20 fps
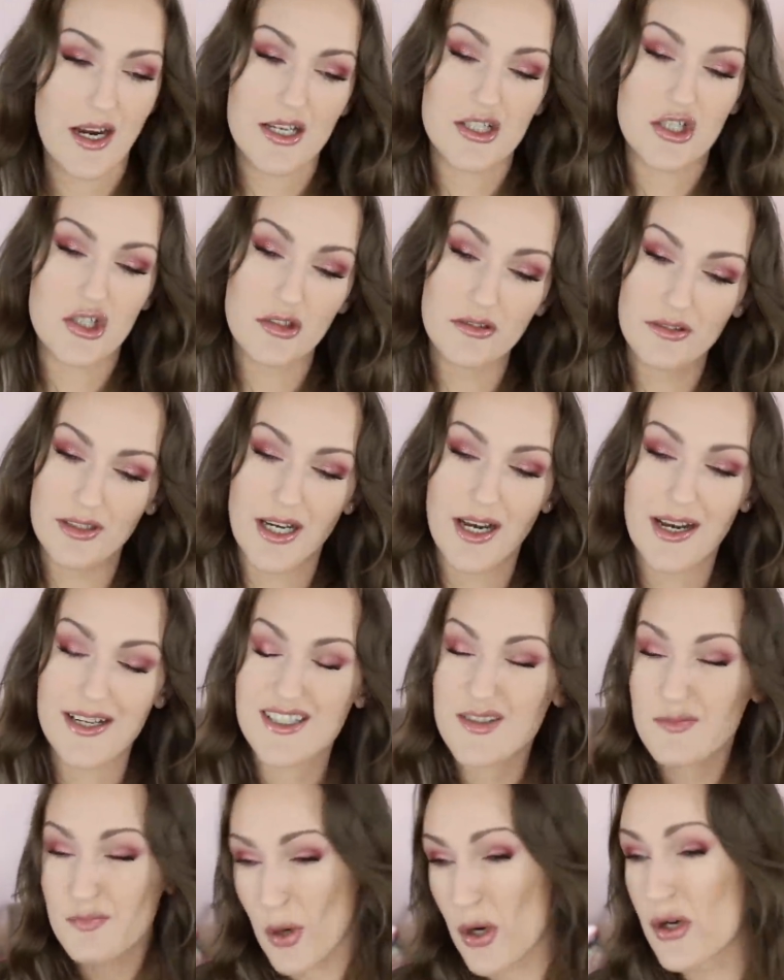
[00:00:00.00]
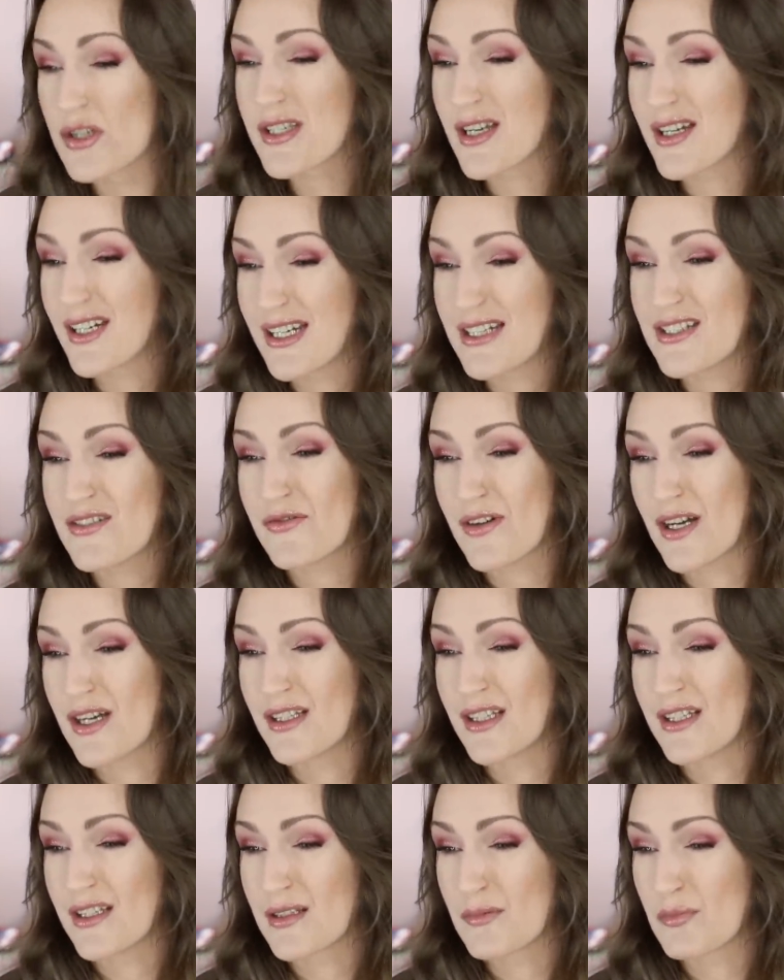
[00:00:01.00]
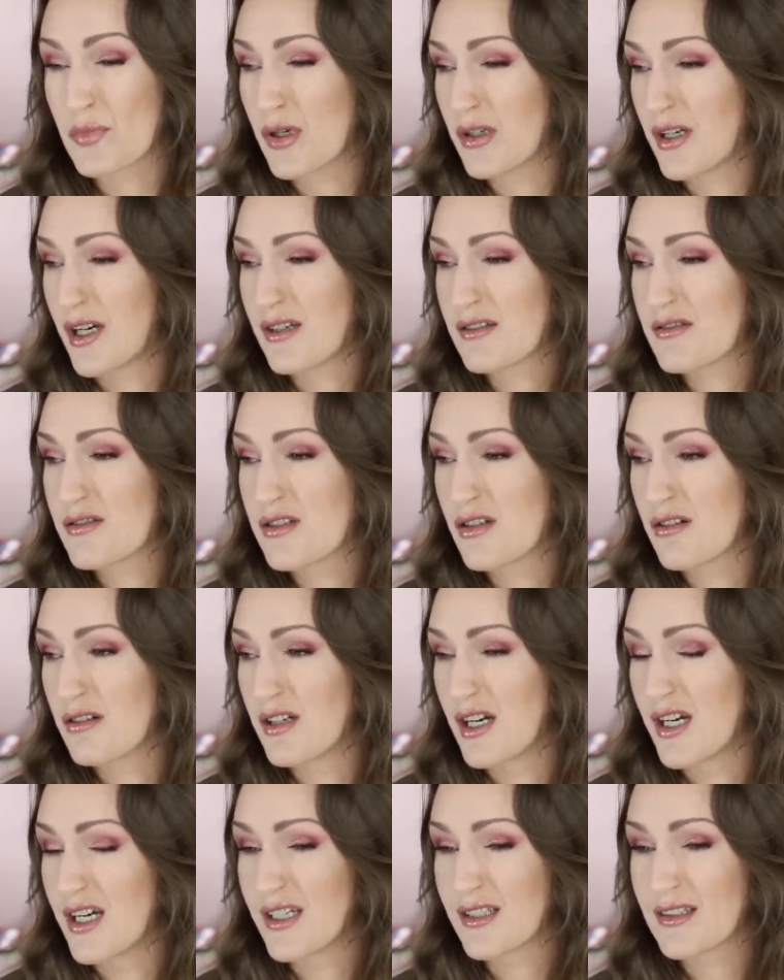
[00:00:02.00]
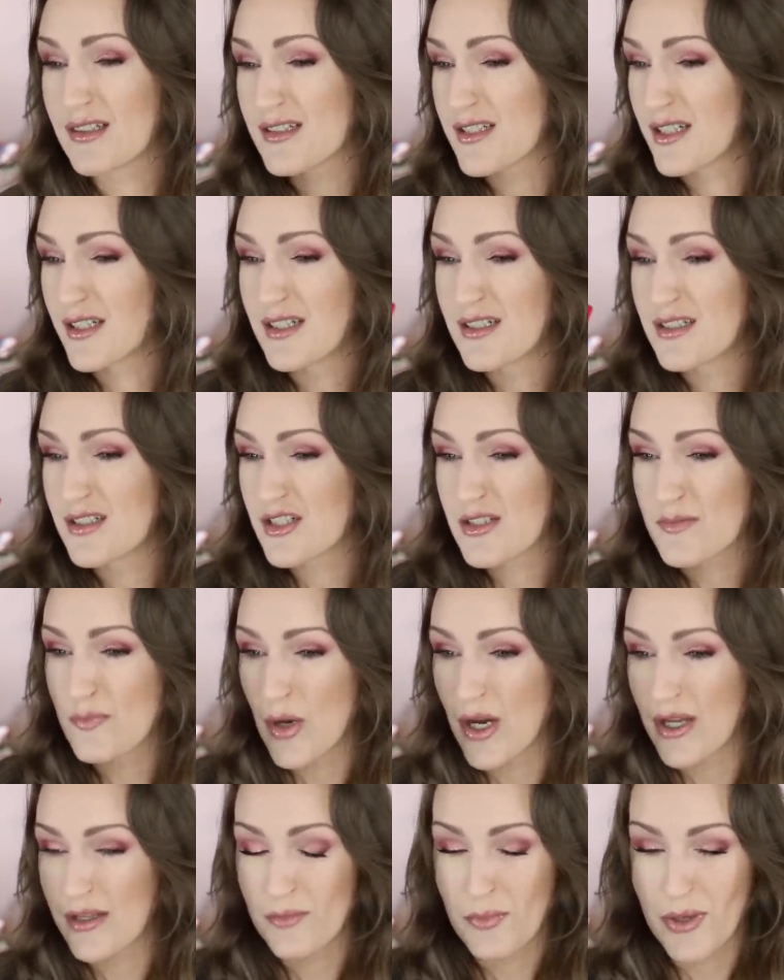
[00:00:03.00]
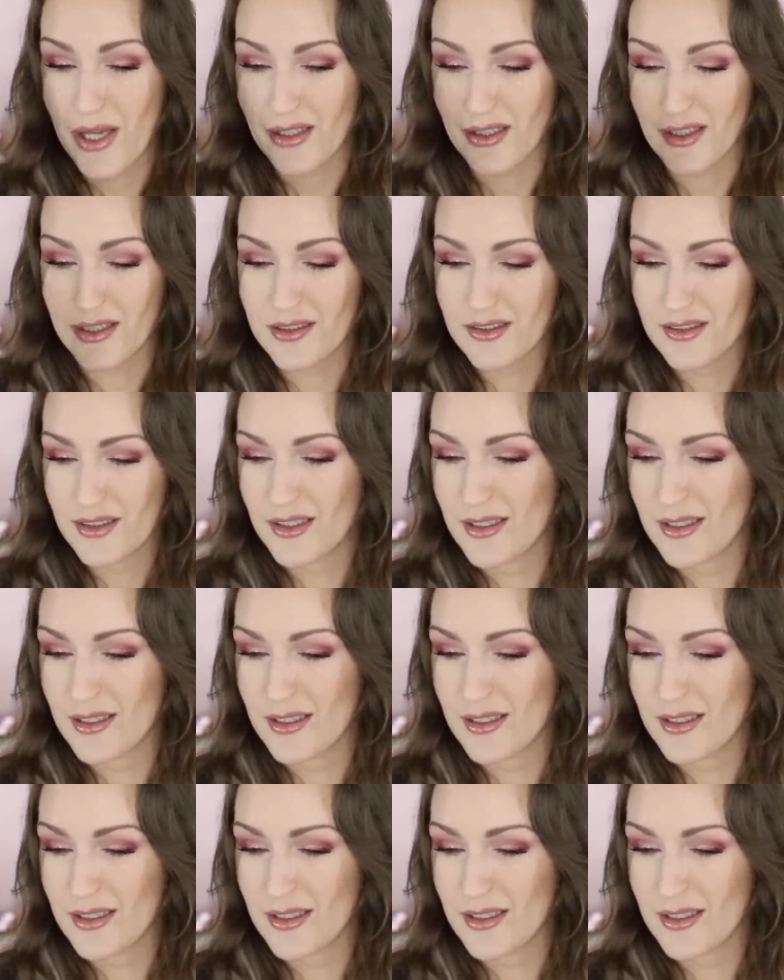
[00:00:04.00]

I should, I suppose I need to find the other products, don't I? Because I didn't just buy the palette.